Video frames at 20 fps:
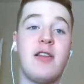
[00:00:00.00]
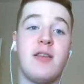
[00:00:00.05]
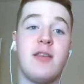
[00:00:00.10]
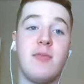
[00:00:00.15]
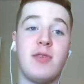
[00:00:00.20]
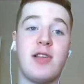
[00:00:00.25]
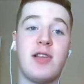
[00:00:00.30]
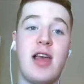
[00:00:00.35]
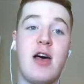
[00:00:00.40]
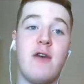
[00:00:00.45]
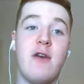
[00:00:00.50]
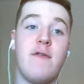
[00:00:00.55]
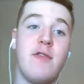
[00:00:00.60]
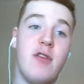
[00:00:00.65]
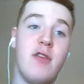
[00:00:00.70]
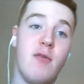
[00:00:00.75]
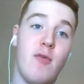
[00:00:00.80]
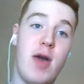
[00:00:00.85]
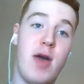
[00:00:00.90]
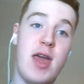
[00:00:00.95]
himself,
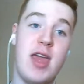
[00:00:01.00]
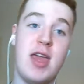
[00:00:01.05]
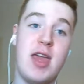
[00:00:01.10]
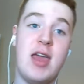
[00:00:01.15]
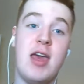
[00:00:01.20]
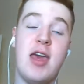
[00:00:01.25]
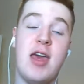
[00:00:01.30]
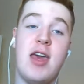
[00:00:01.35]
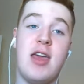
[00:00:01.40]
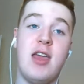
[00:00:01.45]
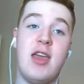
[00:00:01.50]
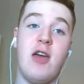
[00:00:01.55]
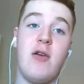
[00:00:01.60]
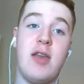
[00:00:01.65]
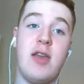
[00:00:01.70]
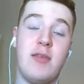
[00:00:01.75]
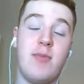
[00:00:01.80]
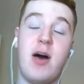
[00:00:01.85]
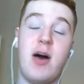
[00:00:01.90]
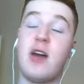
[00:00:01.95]
and the way
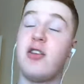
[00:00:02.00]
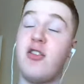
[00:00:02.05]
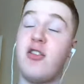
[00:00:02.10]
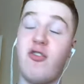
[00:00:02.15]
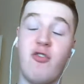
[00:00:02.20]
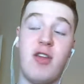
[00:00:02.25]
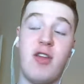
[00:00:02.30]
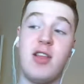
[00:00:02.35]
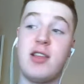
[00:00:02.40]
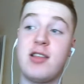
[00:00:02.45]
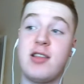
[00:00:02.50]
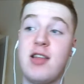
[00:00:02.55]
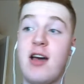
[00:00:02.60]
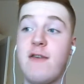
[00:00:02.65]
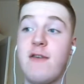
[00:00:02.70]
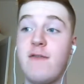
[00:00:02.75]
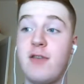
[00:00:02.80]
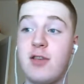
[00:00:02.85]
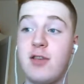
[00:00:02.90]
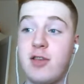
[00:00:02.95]
his punditry and
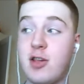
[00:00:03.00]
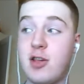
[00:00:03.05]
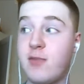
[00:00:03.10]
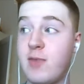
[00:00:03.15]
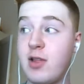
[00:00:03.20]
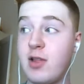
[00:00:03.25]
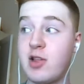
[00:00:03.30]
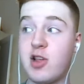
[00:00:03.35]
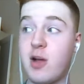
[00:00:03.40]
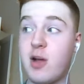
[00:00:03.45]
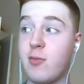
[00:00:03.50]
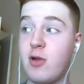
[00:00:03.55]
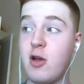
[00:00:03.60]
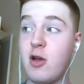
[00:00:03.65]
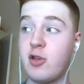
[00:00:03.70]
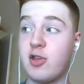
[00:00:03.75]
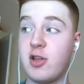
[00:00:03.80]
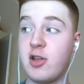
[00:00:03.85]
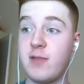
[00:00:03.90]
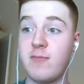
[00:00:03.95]
stuff has just been top
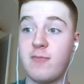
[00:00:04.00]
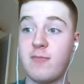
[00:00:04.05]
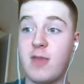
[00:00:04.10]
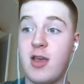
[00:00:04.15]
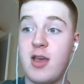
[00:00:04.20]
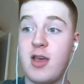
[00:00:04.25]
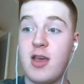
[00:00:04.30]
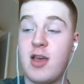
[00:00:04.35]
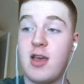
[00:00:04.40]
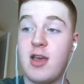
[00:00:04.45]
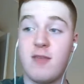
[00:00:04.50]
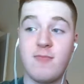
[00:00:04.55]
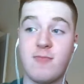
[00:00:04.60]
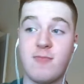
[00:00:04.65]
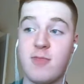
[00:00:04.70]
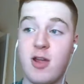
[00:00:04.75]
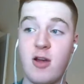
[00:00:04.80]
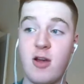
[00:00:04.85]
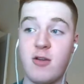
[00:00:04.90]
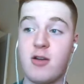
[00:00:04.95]
notch.
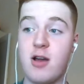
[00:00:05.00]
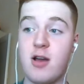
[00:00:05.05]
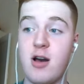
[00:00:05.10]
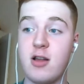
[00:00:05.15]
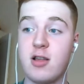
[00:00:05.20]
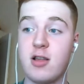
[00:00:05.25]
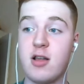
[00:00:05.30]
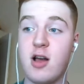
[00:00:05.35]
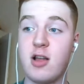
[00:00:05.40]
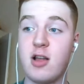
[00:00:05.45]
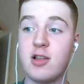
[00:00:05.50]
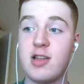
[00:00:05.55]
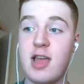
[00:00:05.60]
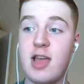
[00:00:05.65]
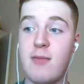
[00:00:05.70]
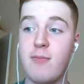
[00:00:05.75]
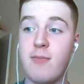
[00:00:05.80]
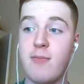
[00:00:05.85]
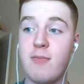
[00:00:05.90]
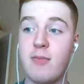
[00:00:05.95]
Can't
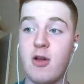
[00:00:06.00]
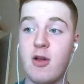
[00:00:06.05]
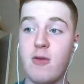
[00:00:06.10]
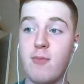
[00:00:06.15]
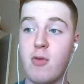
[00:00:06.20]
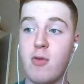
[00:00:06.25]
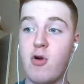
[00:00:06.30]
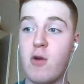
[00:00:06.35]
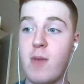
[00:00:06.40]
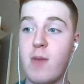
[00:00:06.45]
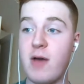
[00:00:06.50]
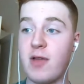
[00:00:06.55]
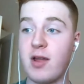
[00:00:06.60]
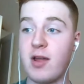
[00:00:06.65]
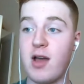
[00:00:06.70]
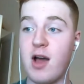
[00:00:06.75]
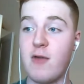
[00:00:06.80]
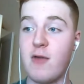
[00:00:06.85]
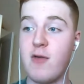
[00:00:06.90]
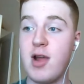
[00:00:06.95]
say more about the
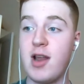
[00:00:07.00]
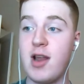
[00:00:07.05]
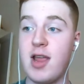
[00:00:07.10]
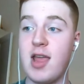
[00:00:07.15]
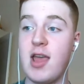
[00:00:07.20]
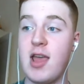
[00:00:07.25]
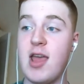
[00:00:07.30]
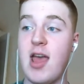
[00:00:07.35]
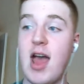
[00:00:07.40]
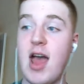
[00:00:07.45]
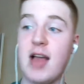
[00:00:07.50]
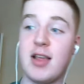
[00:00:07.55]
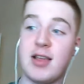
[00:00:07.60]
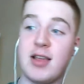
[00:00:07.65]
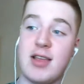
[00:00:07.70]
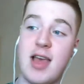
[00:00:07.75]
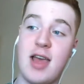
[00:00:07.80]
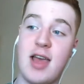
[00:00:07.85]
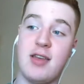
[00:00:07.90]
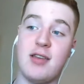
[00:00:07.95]
guy, really. As I
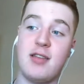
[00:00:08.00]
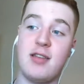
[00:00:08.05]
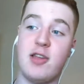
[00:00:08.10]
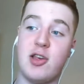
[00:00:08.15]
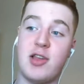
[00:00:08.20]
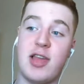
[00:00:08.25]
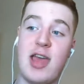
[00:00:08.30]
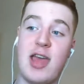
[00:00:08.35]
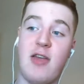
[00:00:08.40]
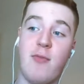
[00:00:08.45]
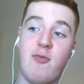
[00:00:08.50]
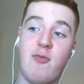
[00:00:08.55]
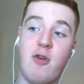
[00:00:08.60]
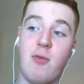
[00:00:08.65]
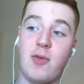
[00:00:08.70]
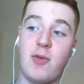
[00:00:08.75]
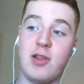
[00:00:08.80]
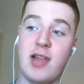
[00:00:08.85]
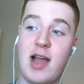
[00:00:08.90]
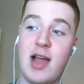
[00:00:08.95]
said, just to get the
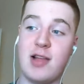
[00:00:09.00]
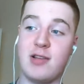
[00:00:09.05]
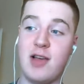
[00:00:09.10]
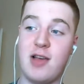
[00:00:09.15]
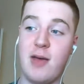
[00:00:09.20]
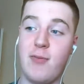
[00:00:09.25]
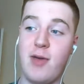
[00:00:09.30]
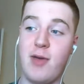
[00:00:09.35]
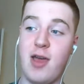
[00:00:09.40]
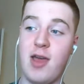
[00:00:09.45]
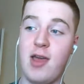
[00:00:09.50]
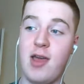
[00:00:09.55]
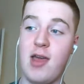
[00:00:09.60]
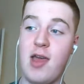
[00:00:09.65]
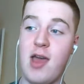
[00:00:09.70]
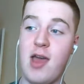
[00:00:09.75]
proper stats up here,